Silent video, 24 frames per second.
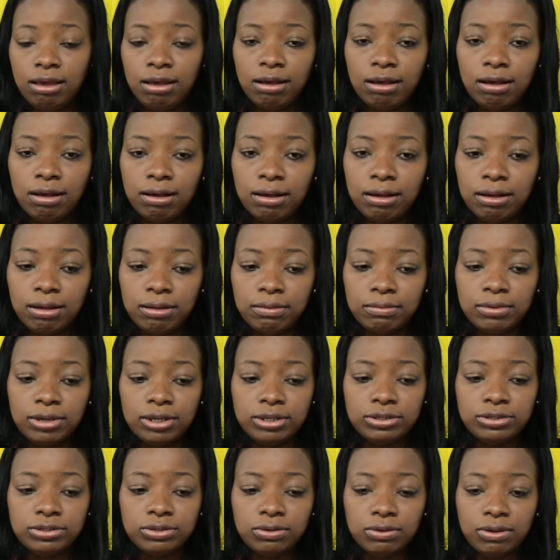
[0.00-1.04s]

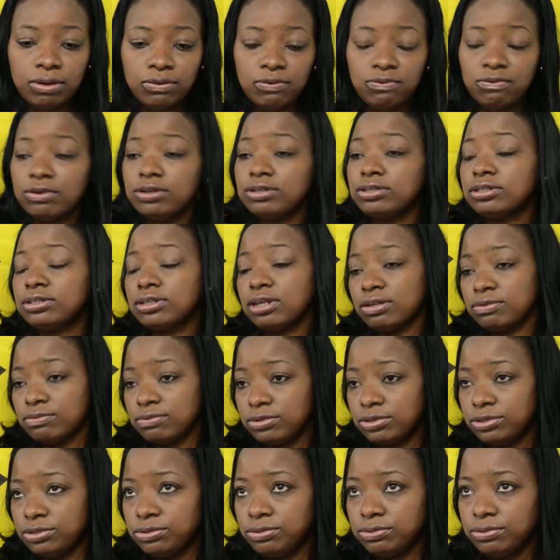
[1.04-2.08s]
And so I was very
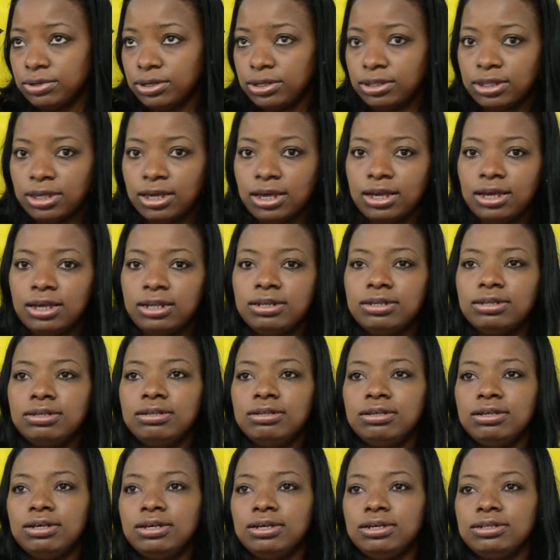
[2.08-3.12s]
successful in doing that,
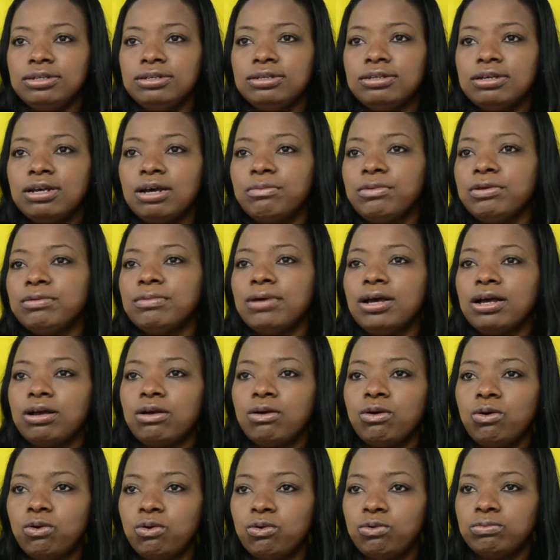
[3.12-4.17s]
and coming back
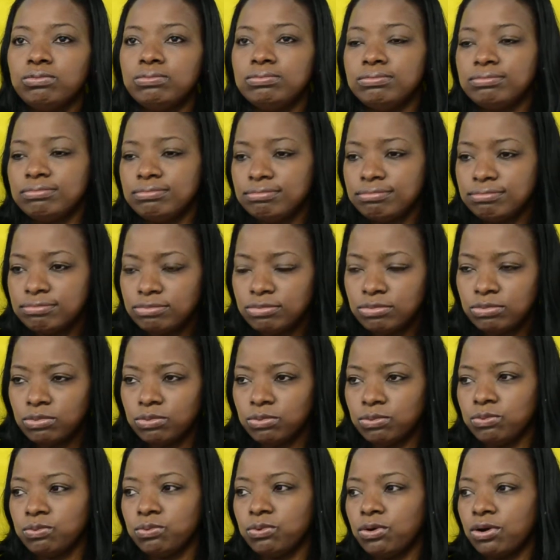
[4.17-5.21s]
home,
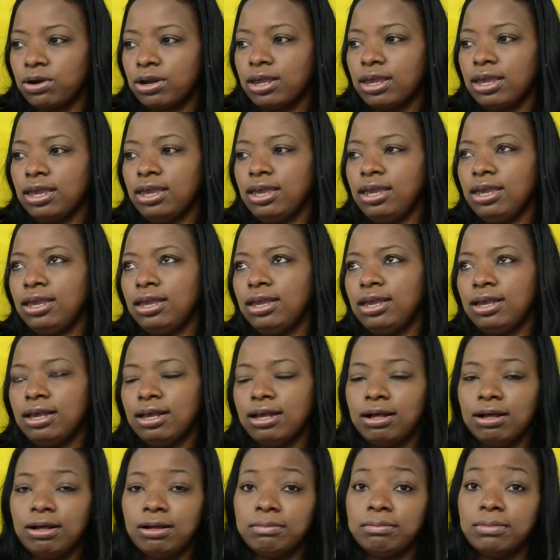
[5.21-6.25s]
working
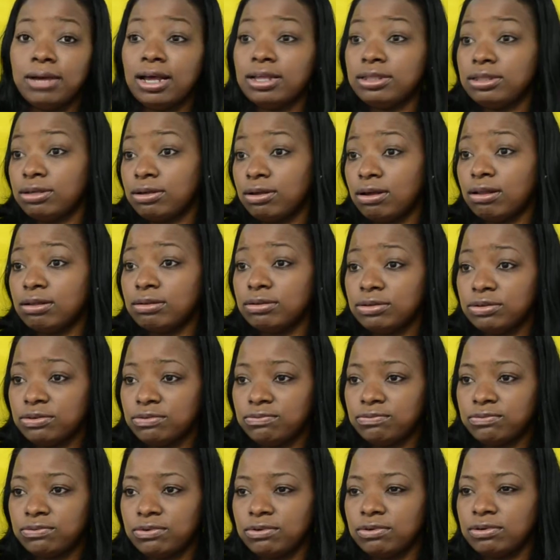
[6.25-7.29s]
at the college
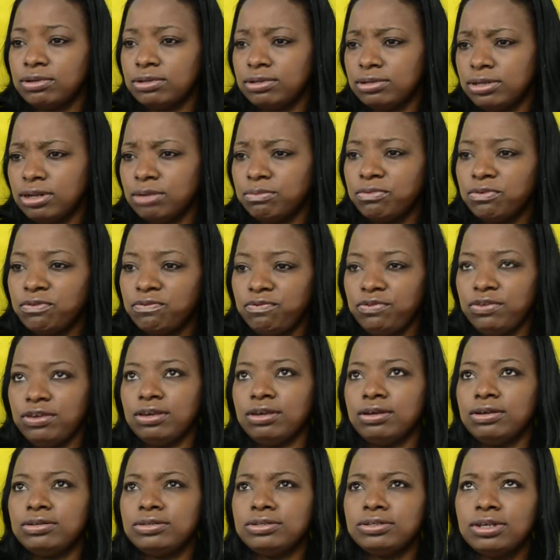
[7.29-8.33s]
for a number of
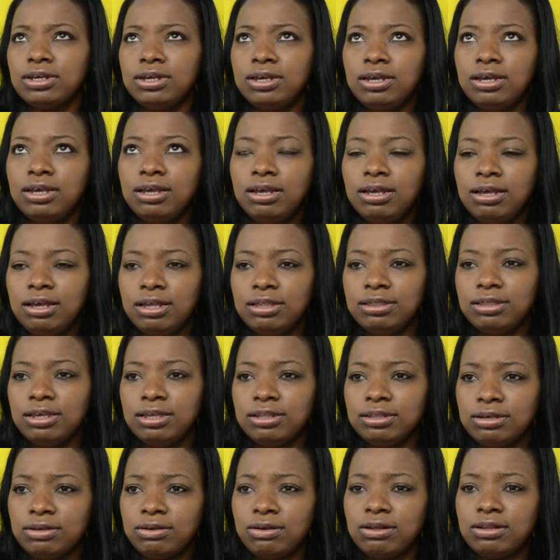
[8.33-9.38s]
years. And
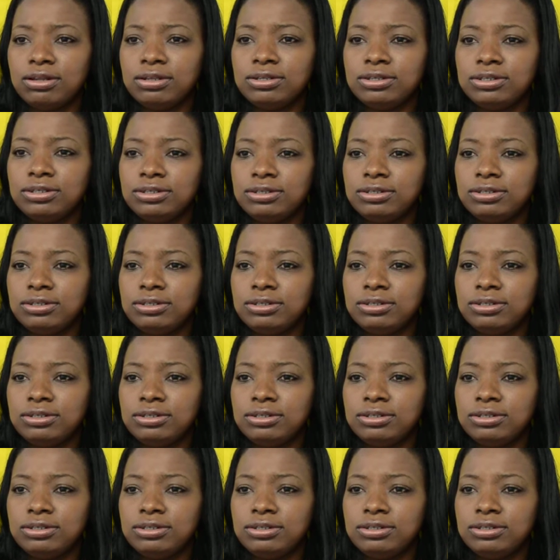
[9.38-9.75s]
then the college